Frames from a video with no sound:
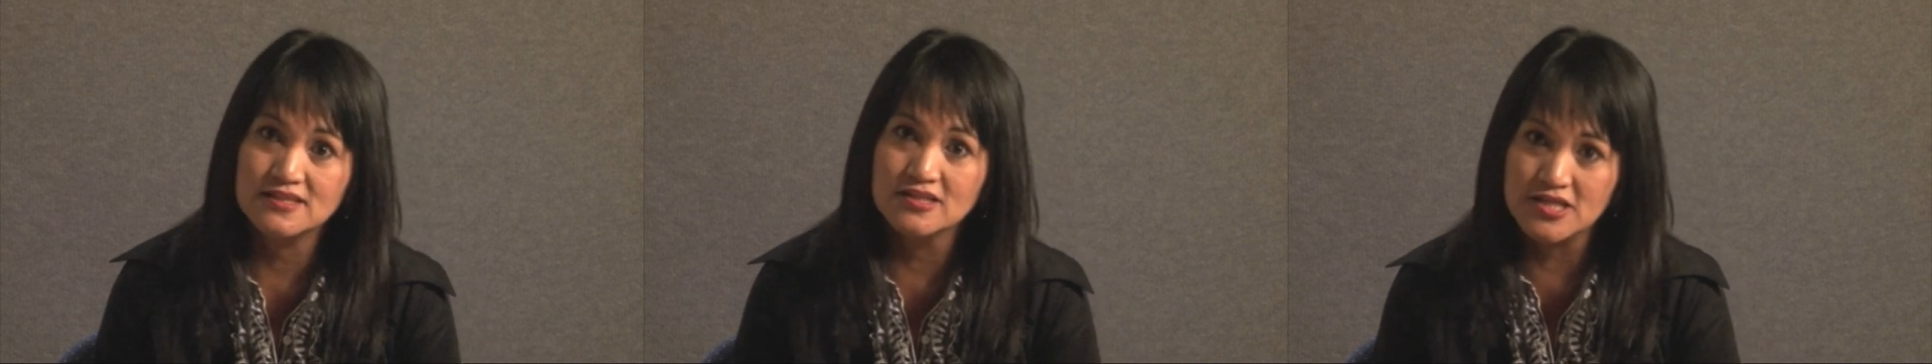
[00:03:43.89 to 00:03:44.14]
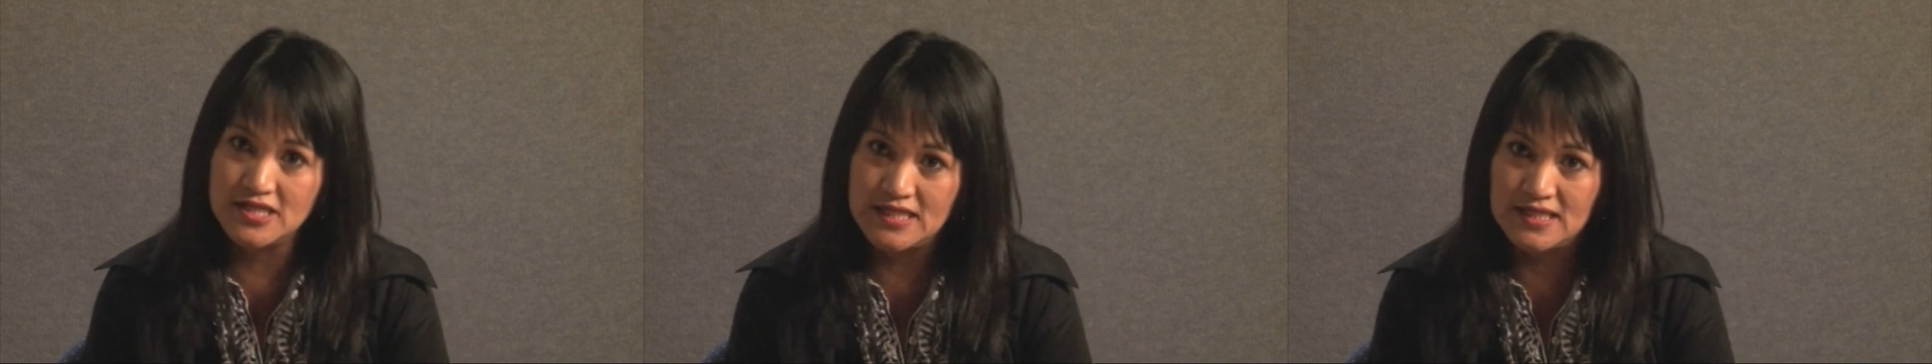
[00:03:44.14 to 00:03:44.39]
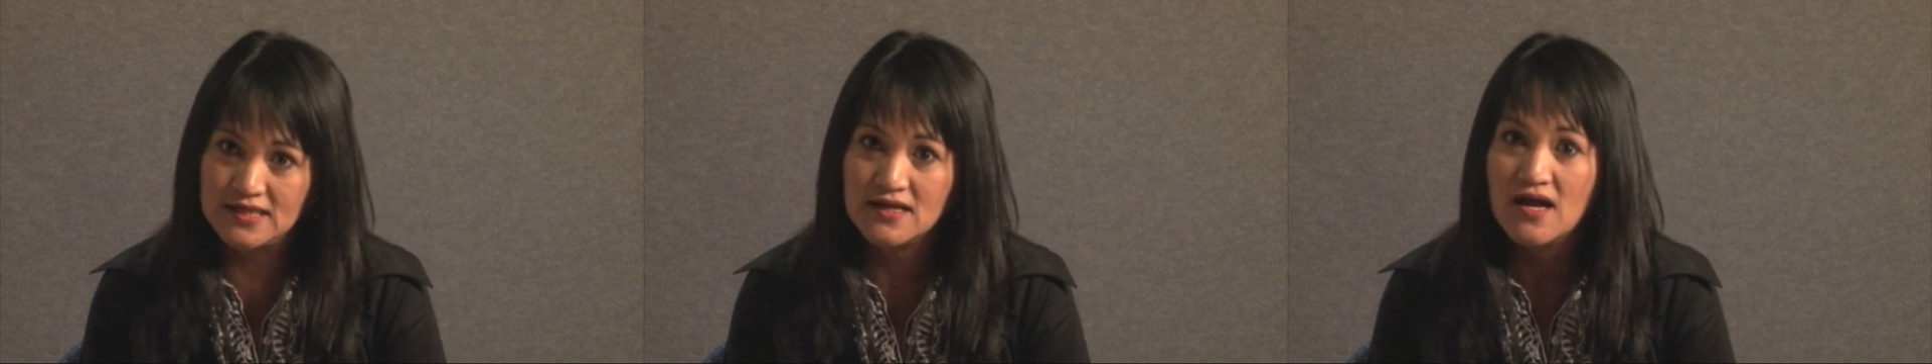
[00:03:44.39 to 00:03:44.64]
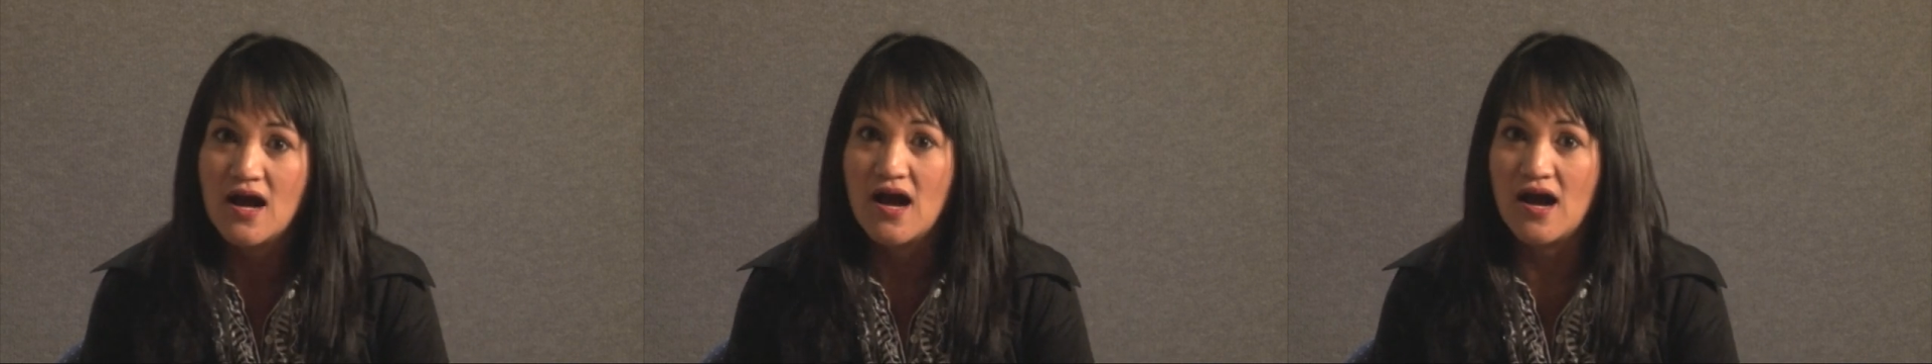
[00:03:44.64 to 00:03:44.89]
learning
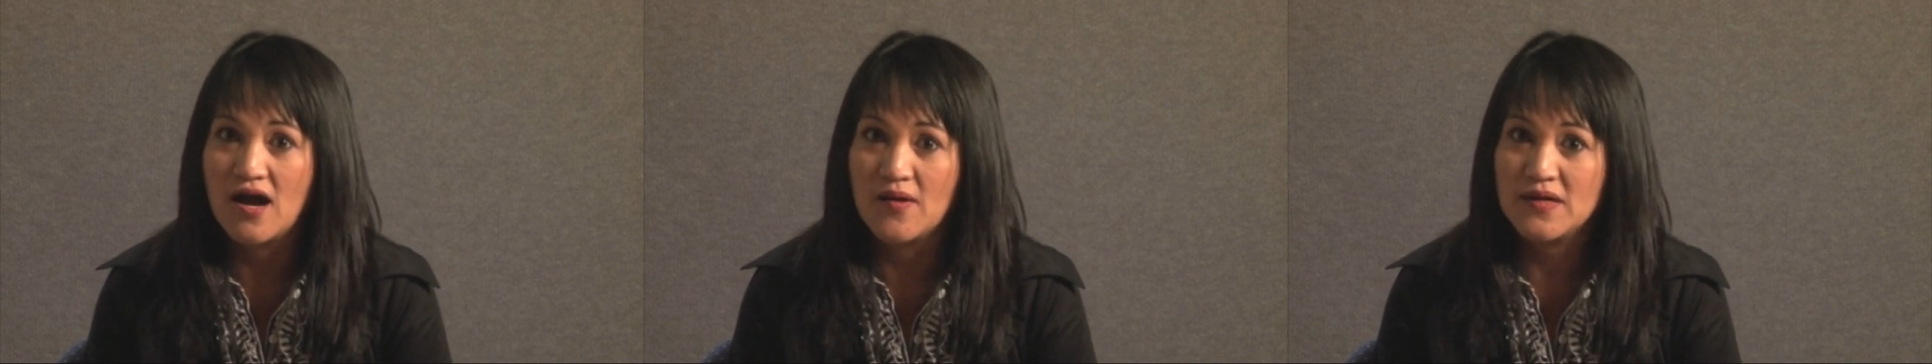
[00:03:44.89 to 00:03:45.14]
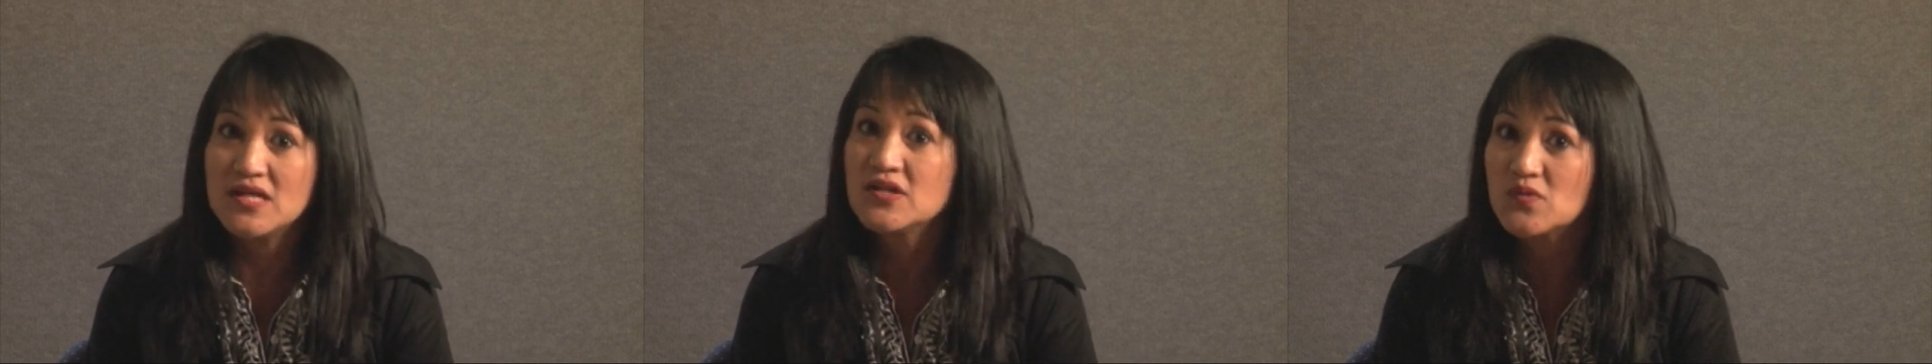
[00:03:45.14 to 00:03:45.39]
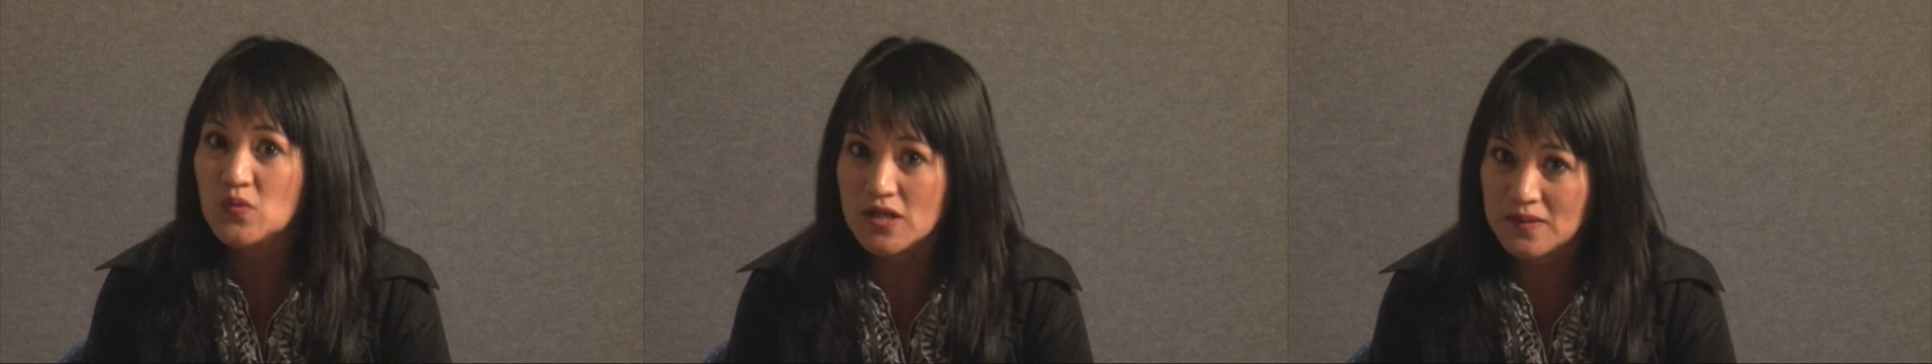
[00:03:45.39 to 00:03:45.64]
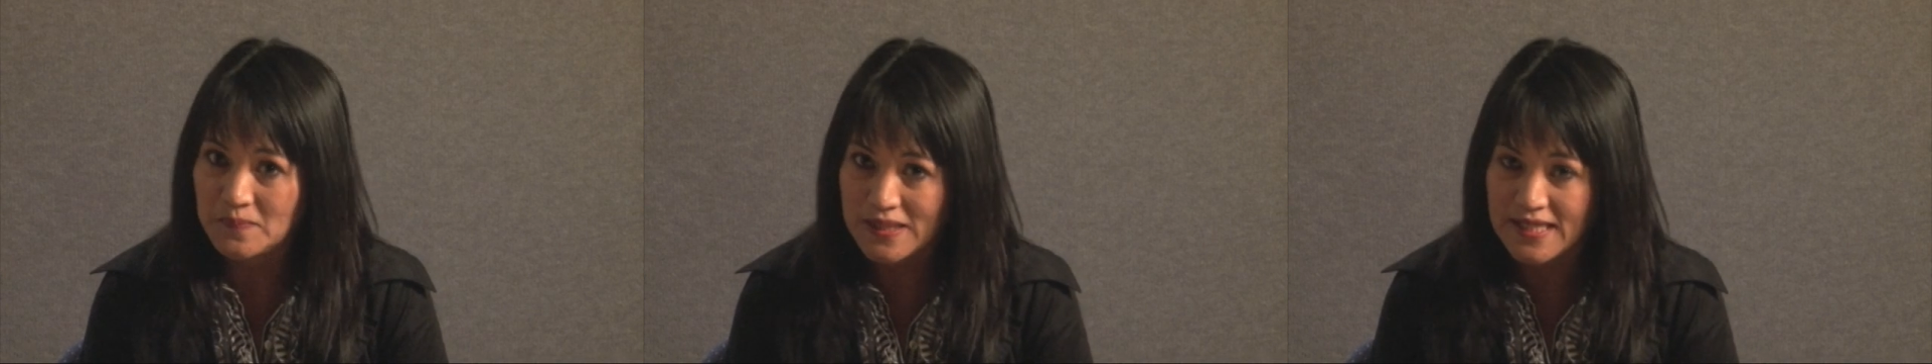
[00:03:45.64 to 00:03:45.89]
in the
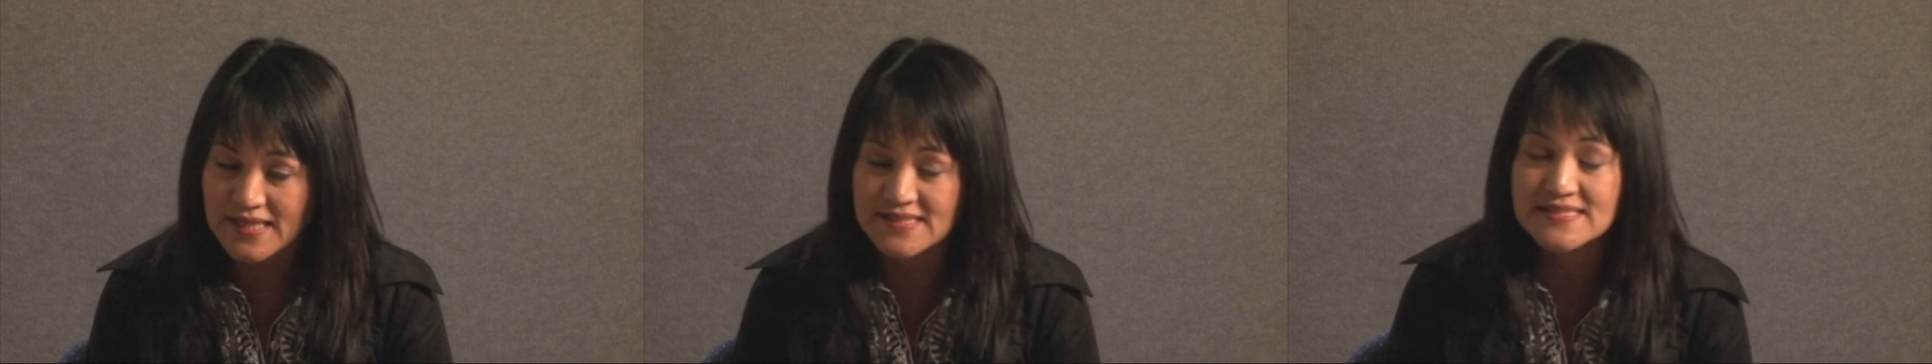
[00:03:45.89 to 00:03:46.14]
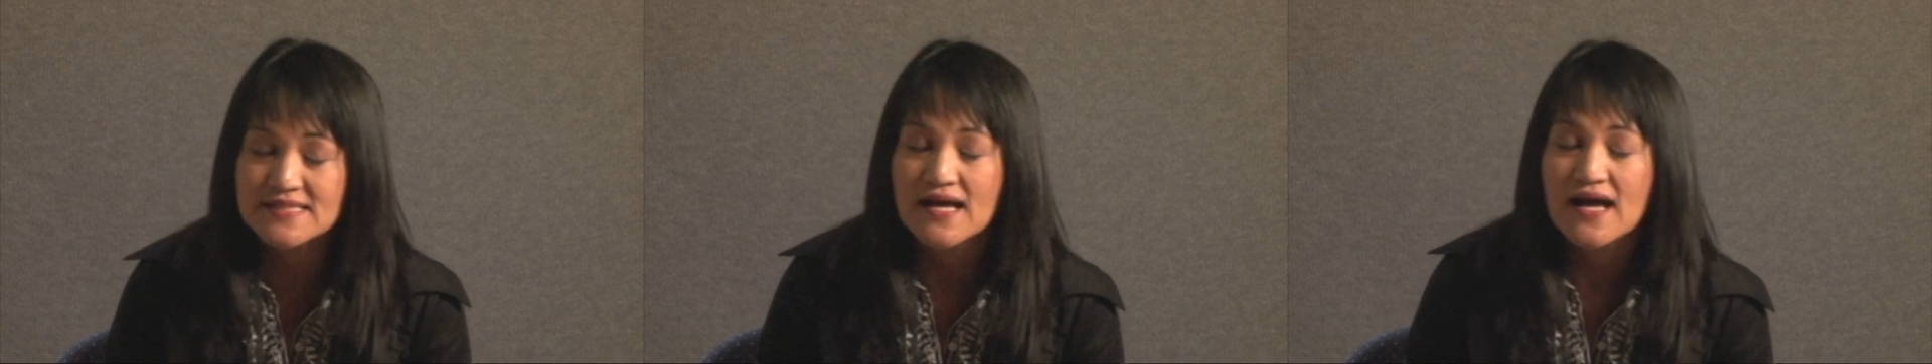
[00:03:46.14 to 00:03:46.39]
workplace.